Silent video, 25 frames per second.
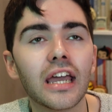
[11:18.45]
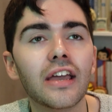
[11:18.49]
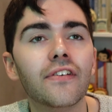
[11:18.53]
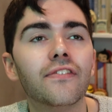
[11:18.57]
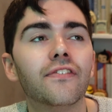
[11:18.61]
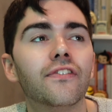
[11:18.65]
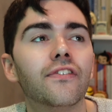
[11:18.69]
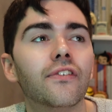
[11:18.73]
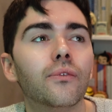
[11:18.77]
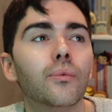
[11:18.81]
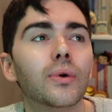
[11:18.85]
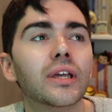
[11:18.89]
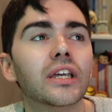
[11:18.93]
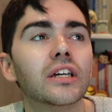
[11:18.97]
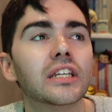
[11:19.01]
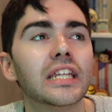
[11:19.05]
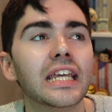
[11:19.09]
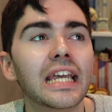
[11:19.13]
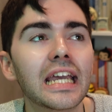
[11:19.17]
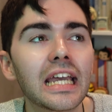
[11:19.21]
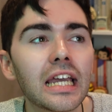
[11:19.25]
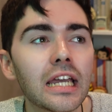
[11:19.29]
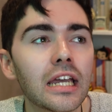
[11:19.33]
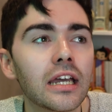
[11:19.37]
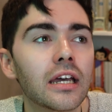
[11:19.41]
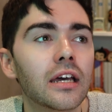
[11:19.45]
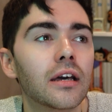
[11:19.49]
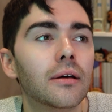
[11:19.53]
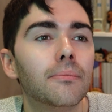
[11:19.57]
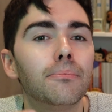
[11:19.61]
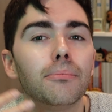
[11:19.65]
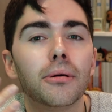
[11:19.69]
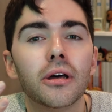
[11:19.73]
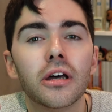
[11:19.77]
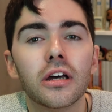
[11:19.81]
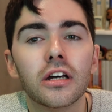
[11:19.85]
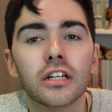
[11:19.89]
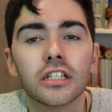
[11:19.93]
If we could hear
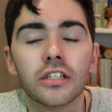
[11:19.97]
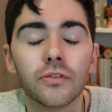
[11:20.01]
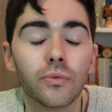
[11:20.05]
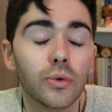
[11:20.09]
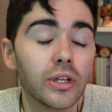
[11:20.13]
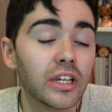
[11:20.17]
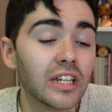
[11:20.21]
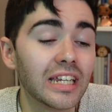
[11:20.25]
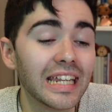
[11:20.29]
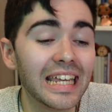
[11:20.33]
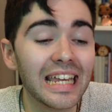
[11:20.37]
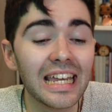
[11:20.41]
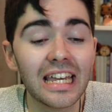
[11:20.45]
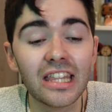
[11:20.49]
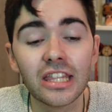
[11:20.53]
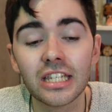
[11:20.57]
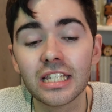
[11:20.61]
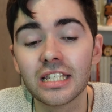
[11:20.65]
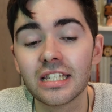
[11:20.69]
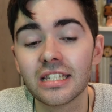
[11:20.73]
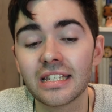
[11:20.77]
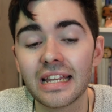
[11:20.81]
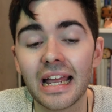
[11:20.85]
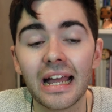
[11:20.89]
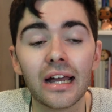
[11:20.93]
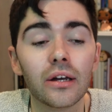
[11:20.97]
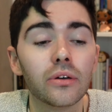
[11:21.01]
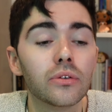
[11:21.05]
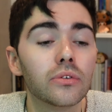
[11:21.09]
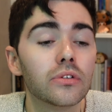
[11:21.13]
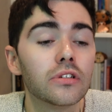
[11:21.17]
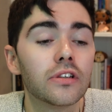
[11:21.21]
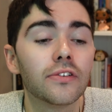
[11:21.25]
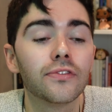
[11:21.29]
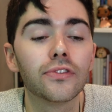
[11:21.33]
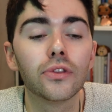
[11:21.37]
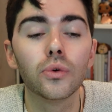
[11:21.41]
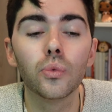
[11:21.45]
birds, if we could hear the
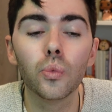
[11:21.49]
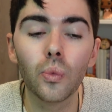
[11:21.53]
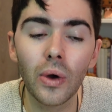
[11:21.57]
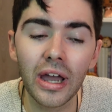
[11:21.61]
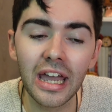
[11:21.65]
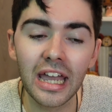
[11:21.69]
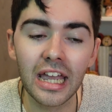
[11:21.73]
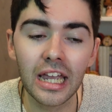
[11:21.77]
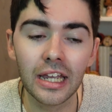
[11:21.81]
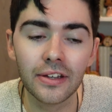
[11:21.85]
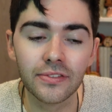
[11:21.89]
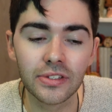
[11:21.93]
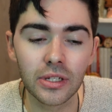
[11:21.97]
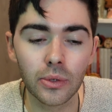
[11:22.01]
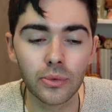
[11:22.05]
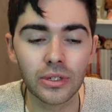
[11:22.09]
sound of the waves,